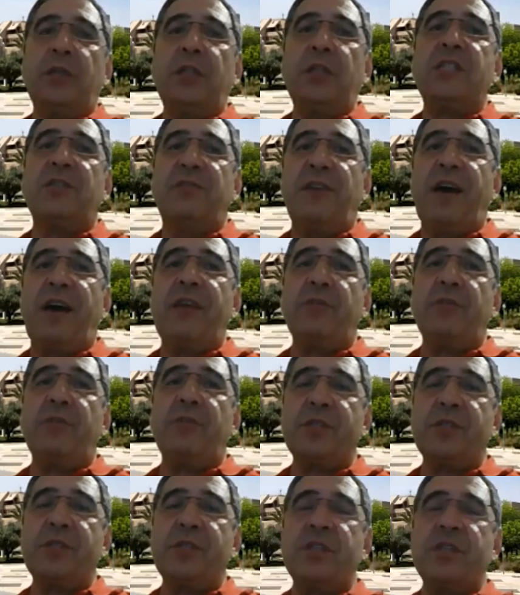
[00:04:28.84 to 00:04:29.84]
this
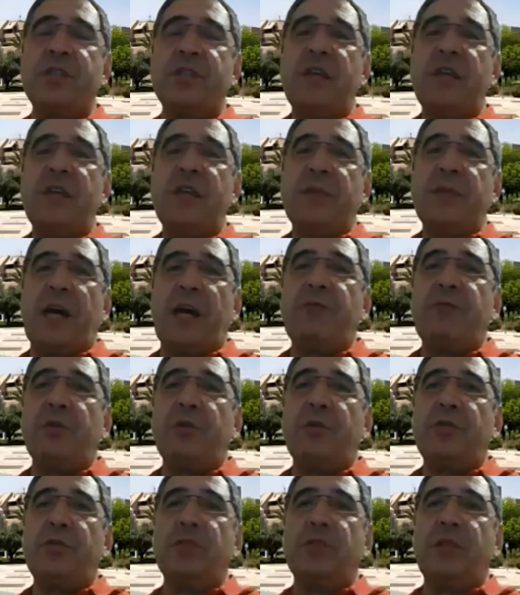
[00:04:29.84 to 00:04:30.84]
virus,
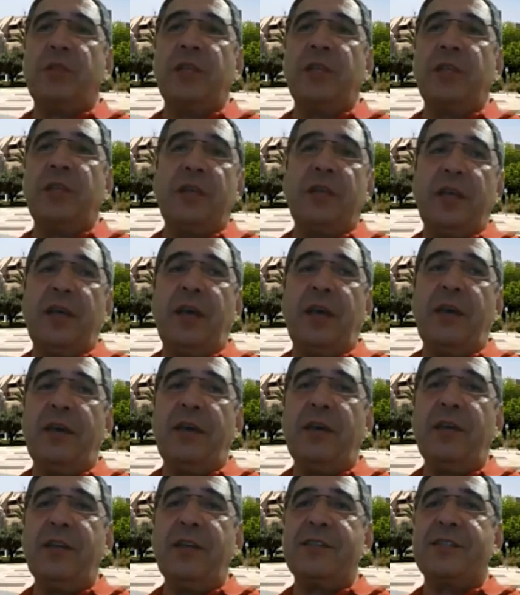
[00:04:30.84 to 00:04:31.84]
unfortunately, uh,
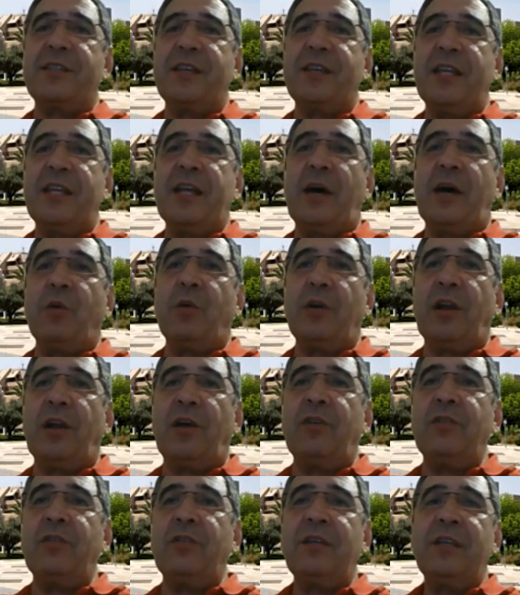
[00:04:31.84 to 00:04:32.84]
is in our
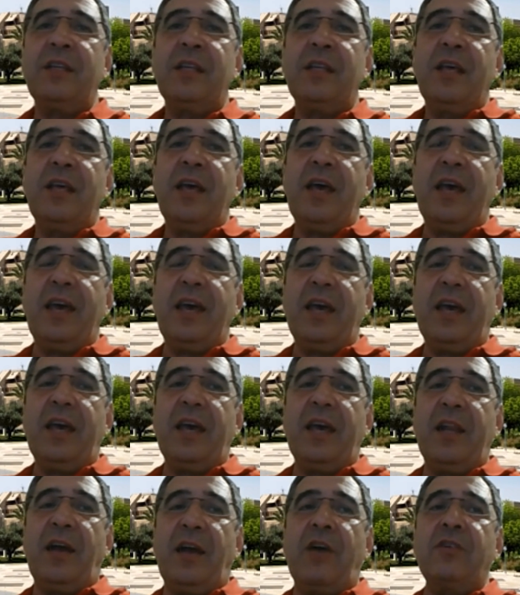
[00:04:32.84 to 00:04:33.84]
lung,
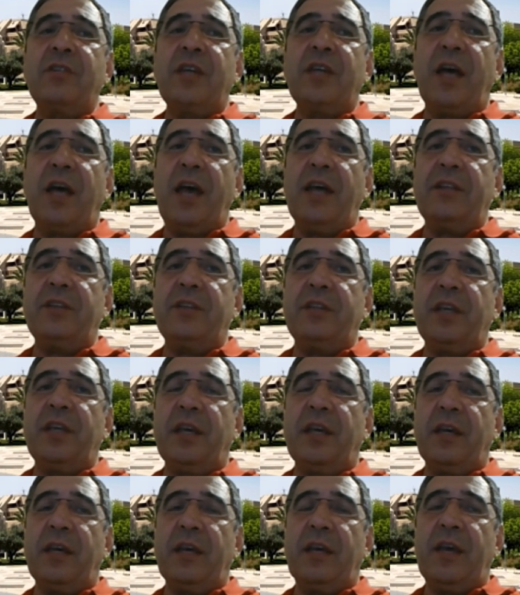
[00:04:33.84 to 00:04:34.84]
uh, and,
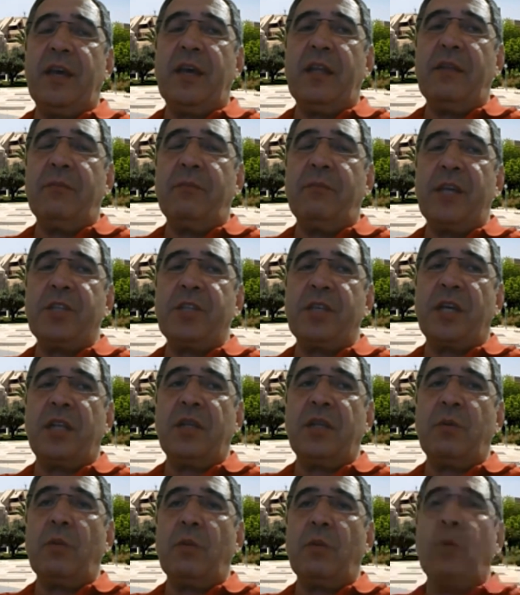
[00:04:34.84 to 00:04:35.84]
uh, and
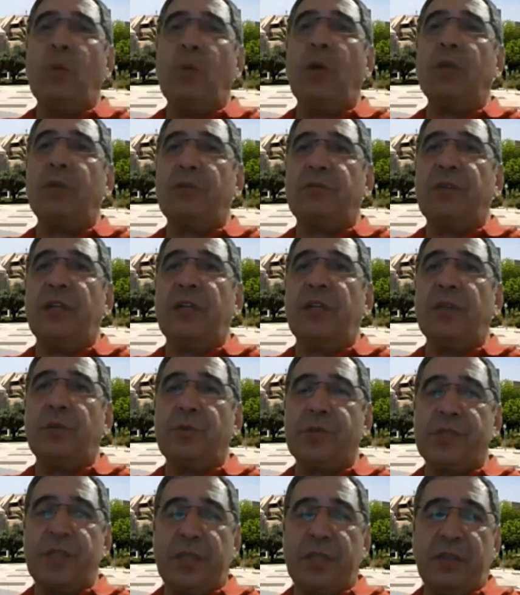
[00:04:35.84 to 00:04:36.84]
basically we want really to
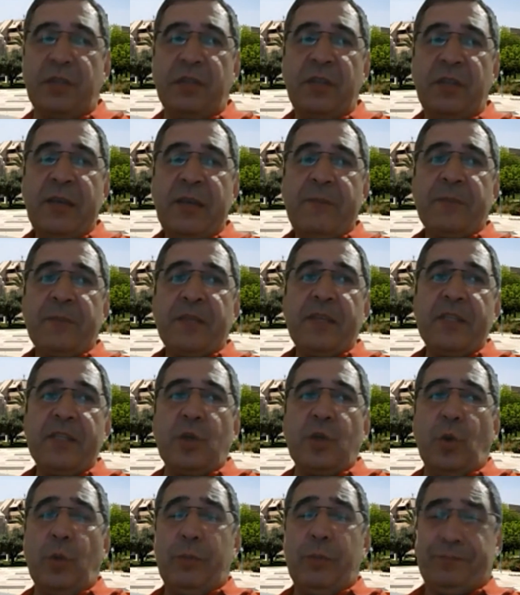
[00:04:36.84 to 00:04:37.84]
see it.
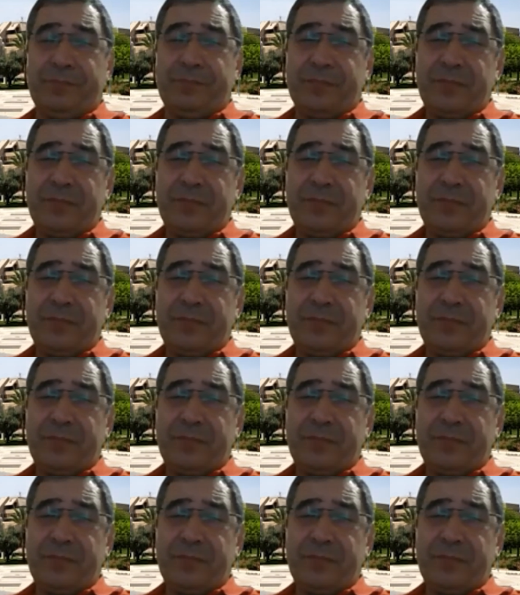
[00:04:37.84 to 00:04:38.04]
So